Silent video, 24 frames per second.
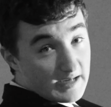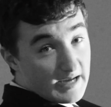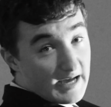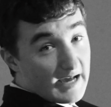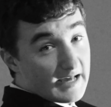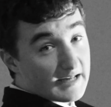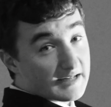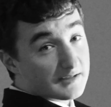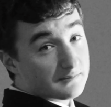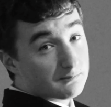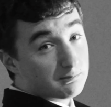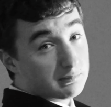
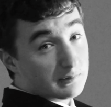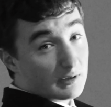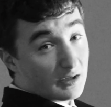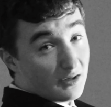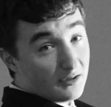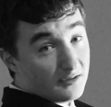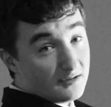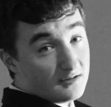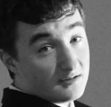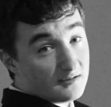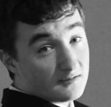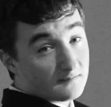as
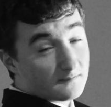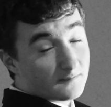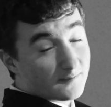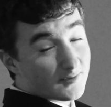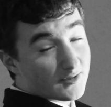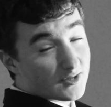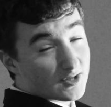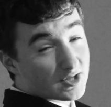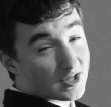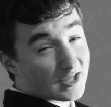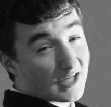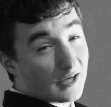blood for
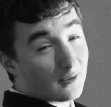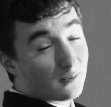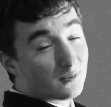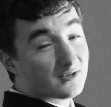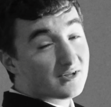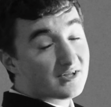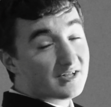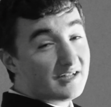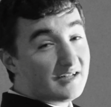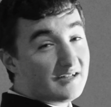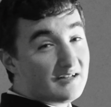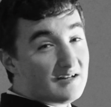the shower
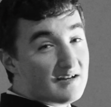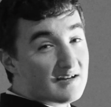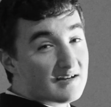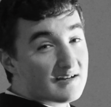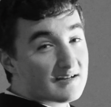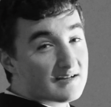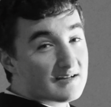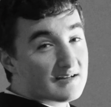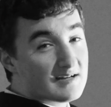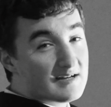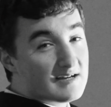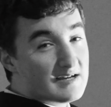scene.
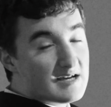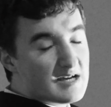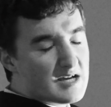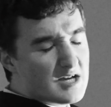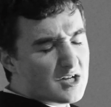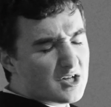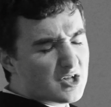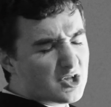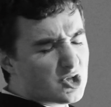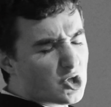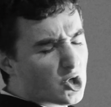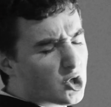
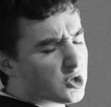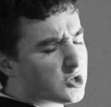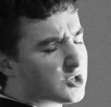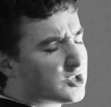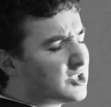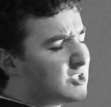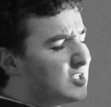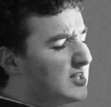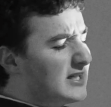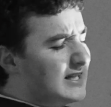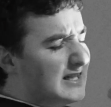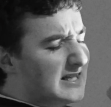
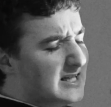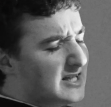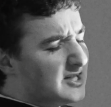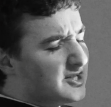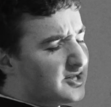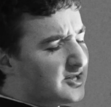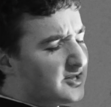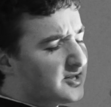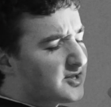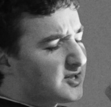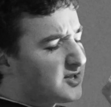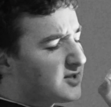Just
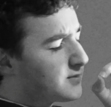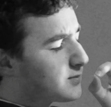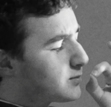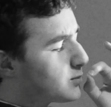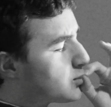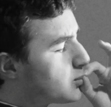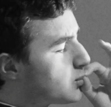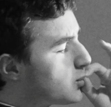delicious.